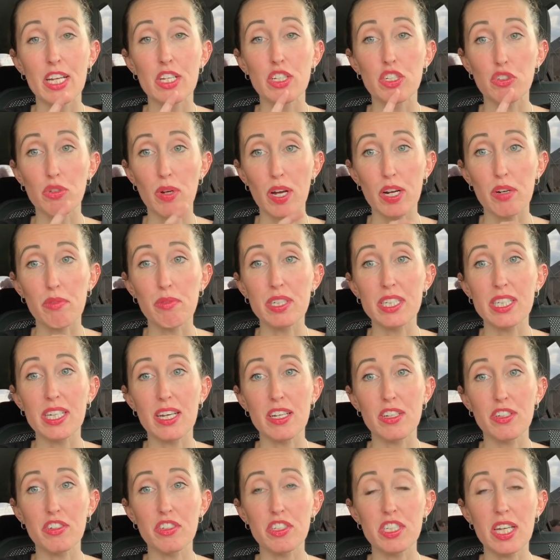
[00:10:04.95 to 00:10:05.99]
Try to
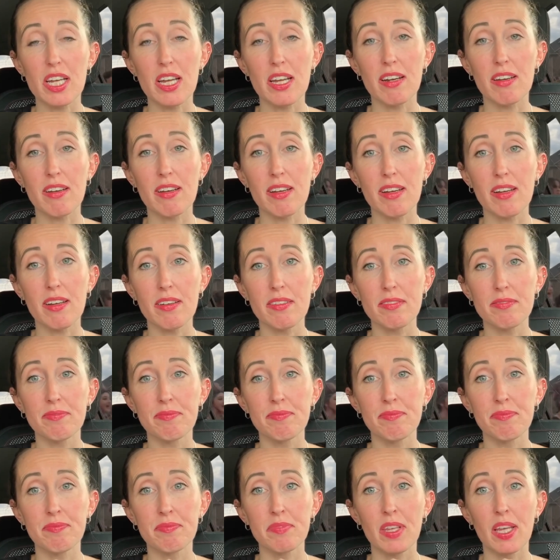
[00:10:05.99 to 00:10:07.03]
retain your sanity.
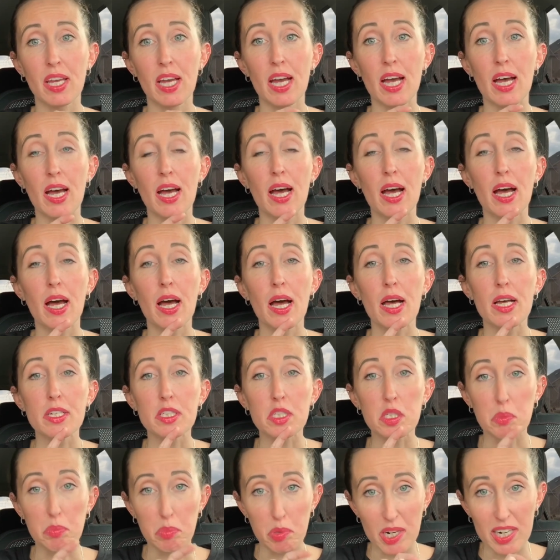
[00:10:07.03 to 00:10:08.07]

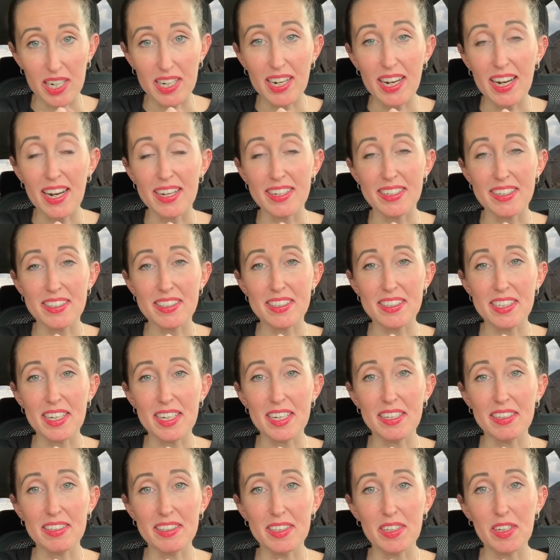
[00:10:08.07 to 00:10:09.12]
Spread kindness
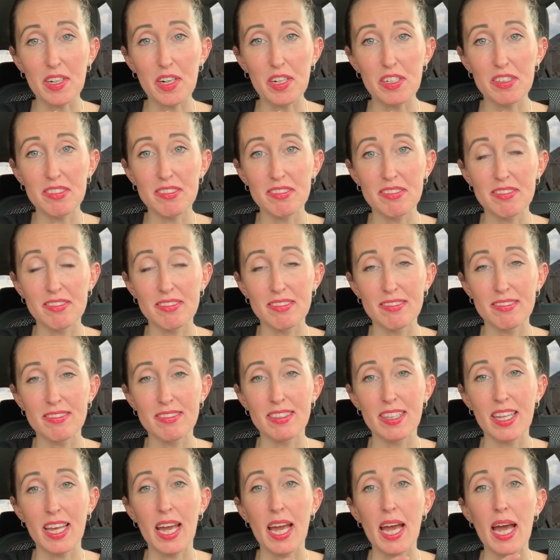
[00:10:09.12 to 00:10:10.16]
like glitter.
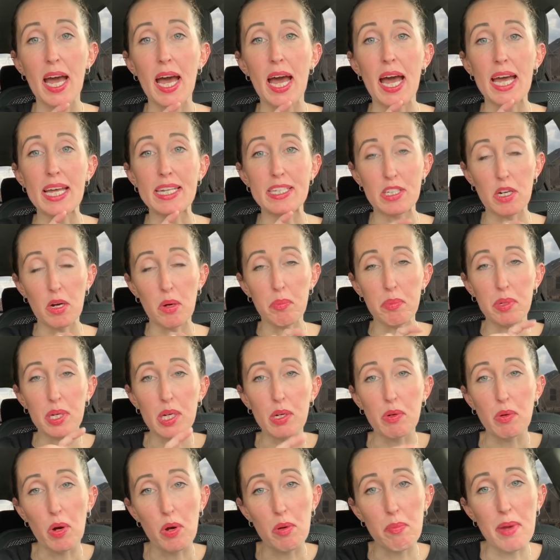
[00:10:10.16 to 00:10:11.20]
And don't be a
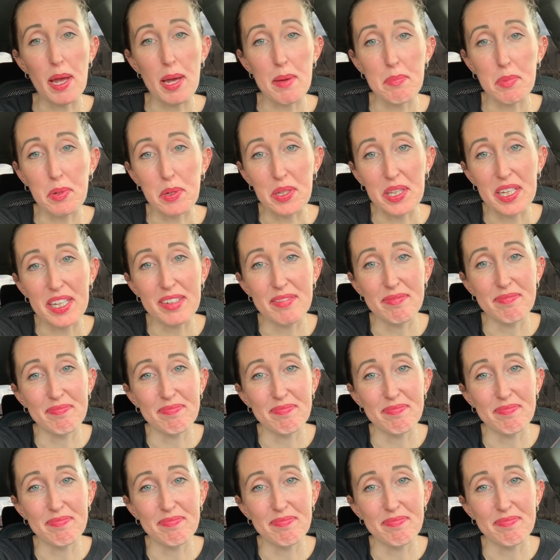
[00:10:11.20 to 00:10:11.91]
grown man bully.